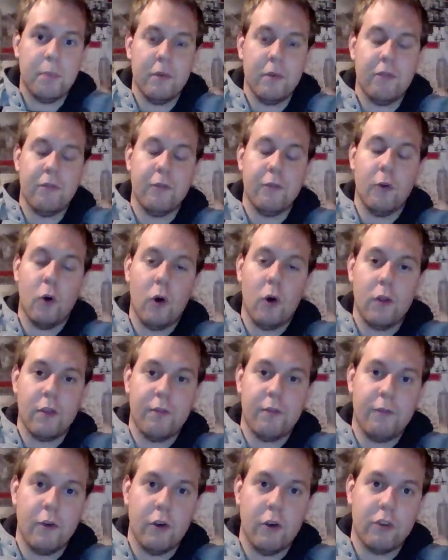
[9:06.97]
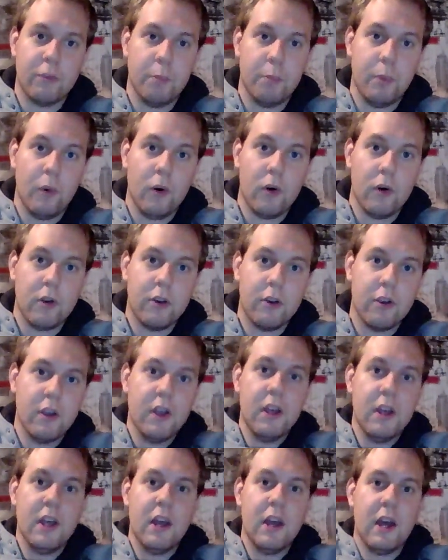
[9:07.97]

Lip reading: before the first book.